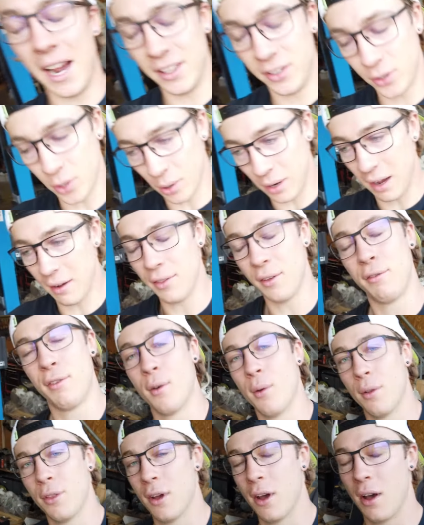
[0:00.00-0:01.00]
I don't have the,
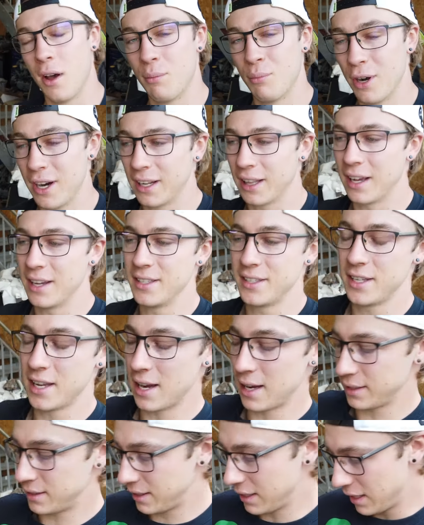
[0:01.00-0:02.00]
fuel, the brake lines
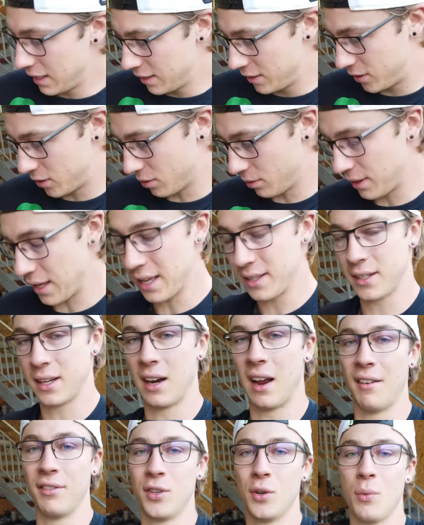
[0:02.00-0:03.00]
yet, so that's
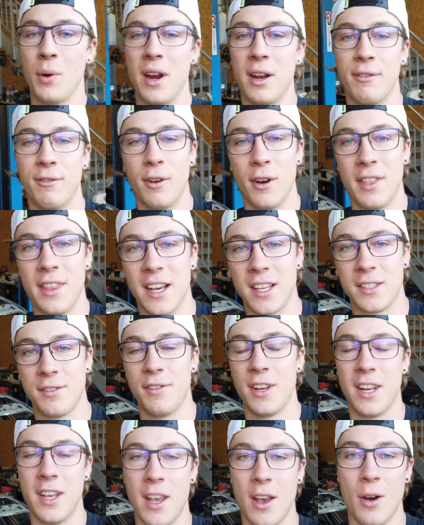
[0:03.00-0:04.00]
gonna have to wait for the next
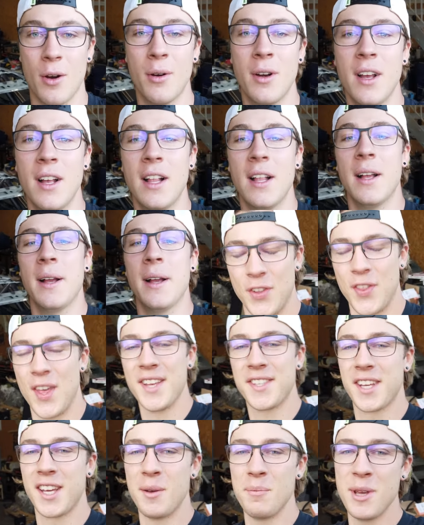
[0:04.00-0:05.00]
video. So
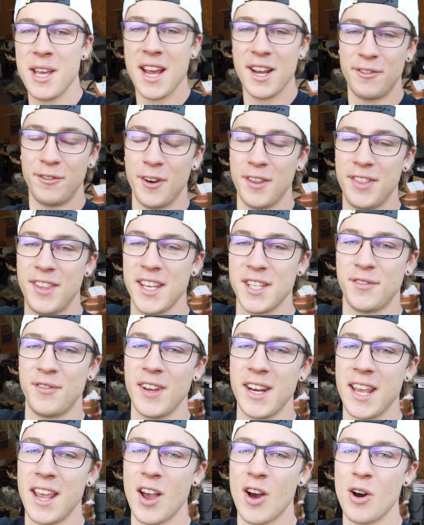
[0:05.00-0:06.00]
that's gonna be it for this
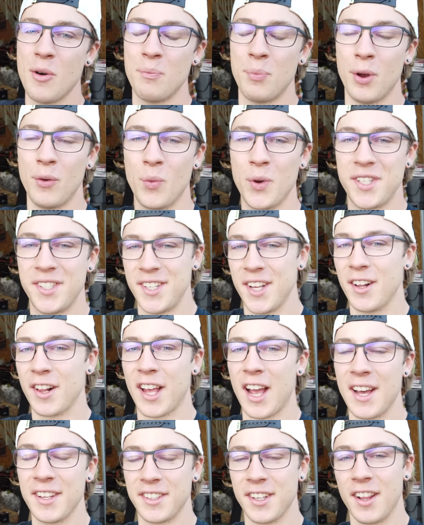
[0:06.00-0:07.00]
video, but we still
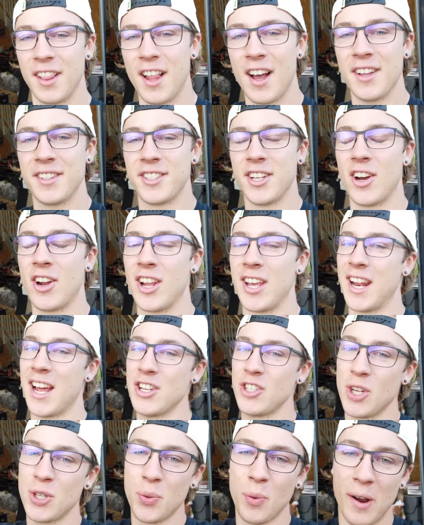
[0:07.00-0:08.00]
got a lot done and
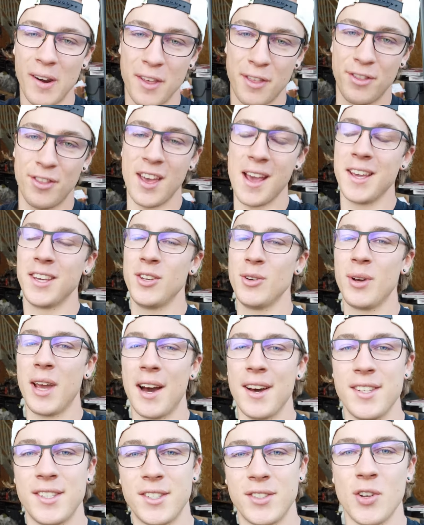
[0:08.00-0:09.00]
I just wanna thank you
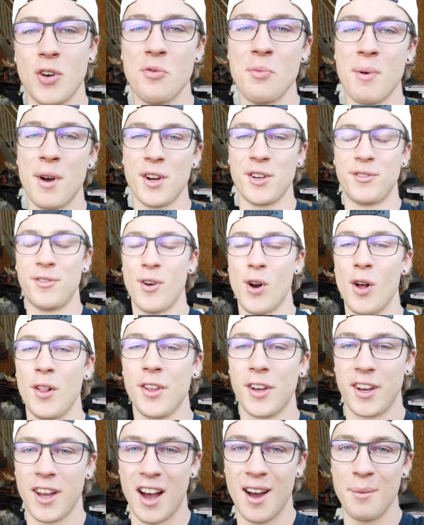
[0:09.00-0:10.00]
guys so much for all
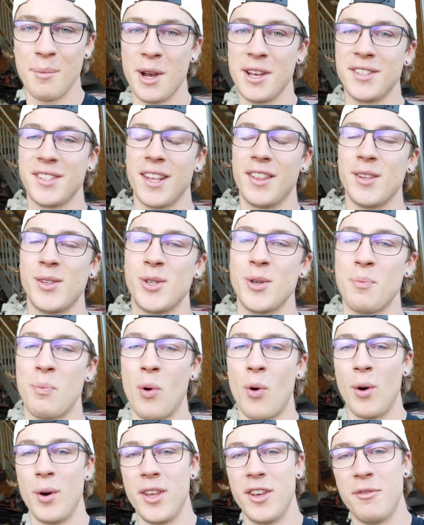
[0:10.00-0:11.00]
the comments and the
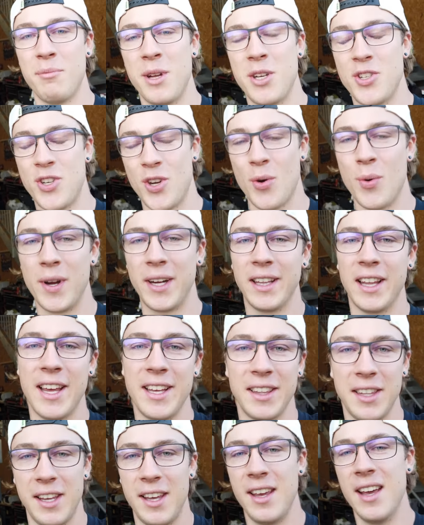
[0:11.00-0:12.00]
support you've been showing
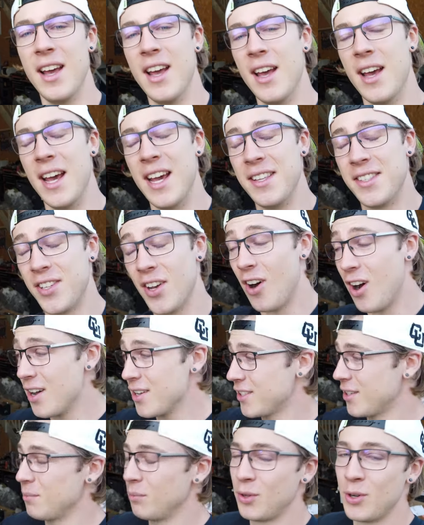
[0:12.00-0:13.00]
lately. It's
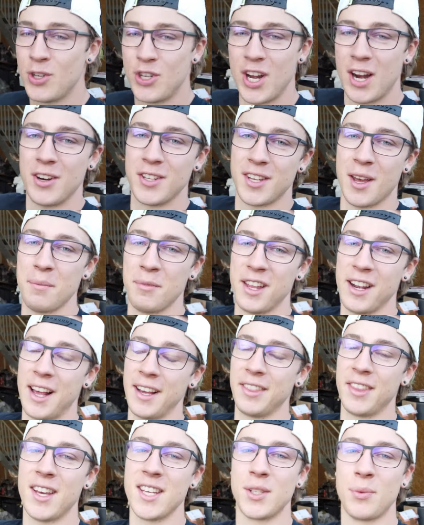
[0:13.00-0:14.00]
awesome to share something
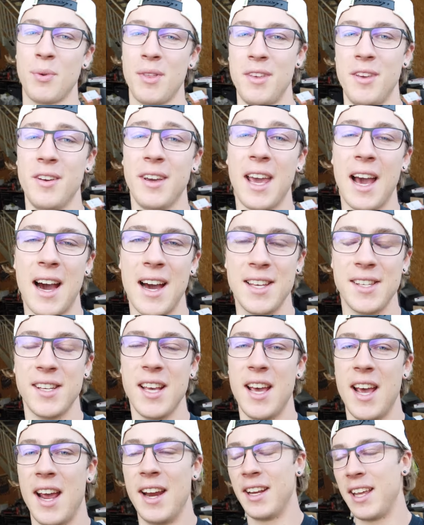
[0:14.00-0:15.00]
like this with you guys
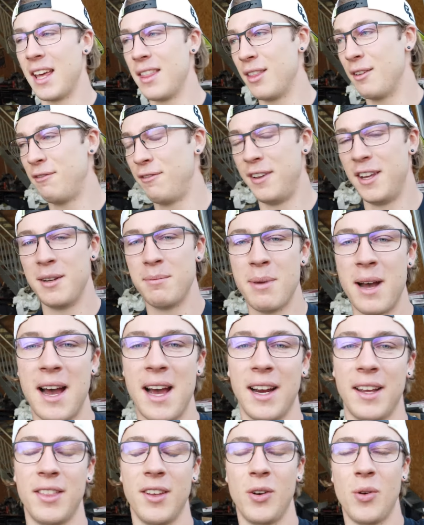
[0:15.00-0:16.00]
and get the
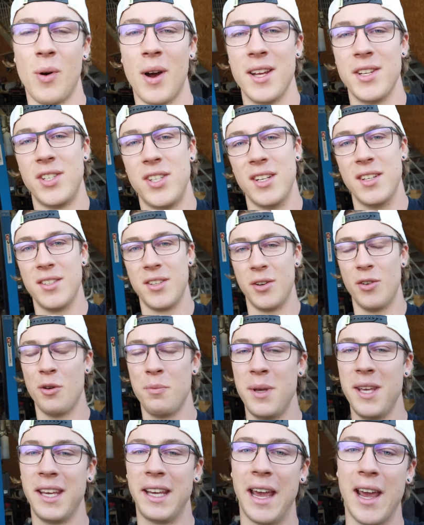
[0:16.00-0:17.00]
feedback, the questions, you know,
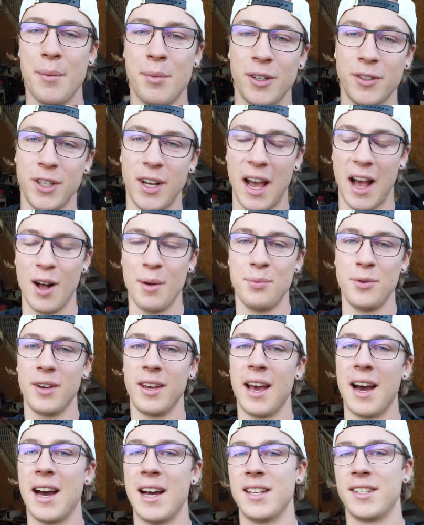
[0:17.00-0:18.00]
being able to help you
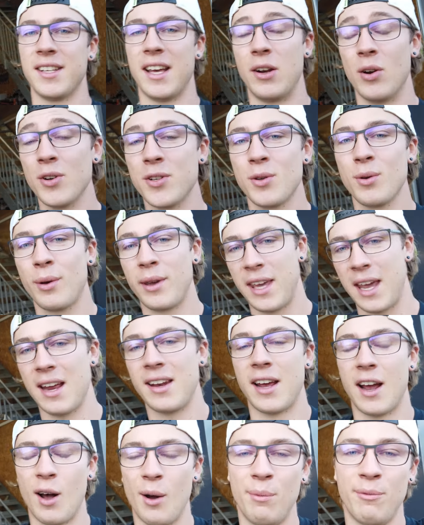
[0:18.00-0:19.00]
guys and also
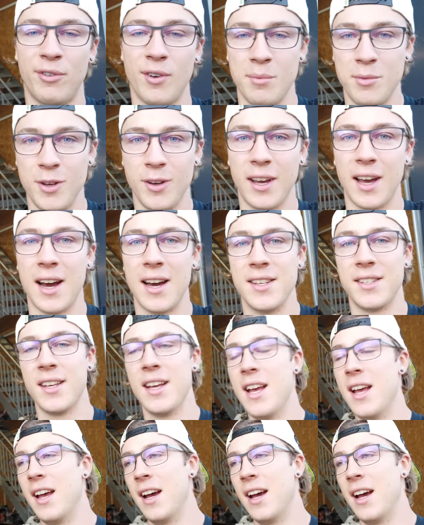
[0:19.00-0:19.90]
get help from you guys